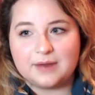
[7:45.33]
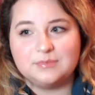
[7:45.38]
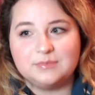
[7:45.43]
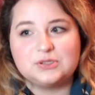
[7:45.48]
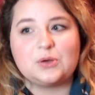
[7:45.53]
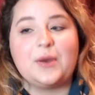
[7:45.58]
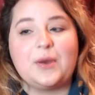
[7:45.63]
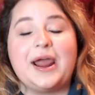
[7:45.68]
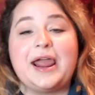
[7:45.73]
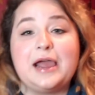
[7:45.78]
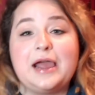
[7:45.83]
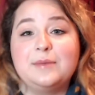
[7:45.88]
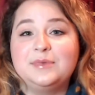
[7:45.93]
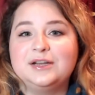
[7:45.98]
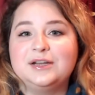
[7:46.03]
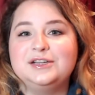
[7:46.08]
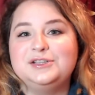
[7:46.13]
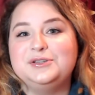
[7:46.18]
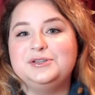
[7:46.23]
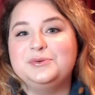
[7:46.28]
so I am going
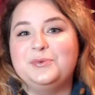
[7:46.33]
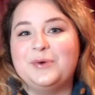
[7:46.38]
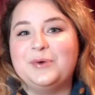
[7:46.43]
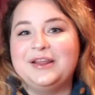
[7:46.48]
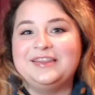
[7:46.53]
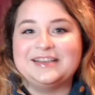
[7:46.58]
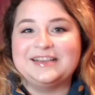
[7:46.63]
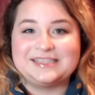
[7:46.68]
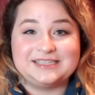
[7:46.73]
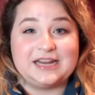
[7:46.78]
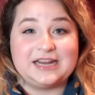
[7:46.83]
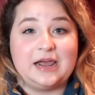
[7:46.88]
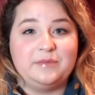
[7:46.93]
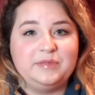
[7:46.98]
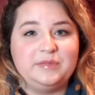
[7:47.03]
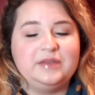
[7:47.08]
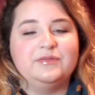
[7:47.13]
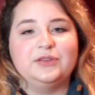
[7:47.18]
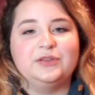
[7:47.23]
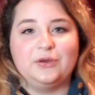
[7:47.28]
to do one this time,
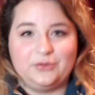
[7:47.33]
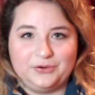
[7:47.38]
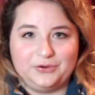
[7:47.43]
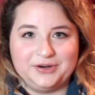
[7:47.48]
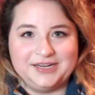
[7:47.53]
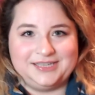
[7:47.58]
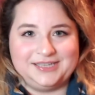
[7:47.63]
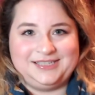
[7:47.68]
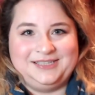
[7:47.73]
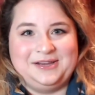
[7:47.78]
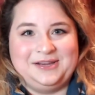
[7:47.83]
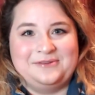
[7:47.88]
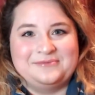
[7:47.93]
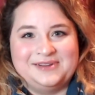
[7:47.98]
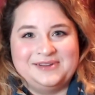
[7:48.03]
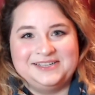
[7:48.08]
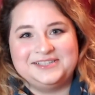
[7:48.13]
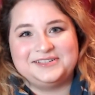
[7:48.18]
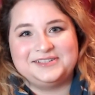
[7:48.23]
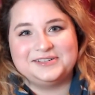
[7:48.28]
even though there is so
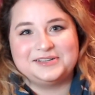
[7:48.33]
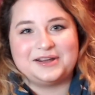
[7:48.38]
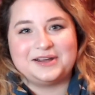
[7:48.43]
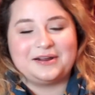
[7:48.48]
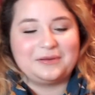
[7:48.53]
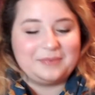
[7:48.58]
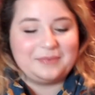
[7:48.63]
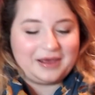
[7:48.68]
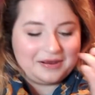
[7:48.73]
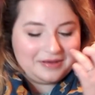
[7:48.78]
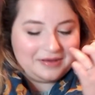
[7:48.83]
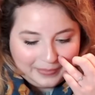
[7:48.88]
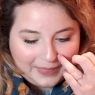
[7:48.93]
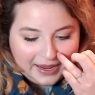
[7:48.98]
much to talk about.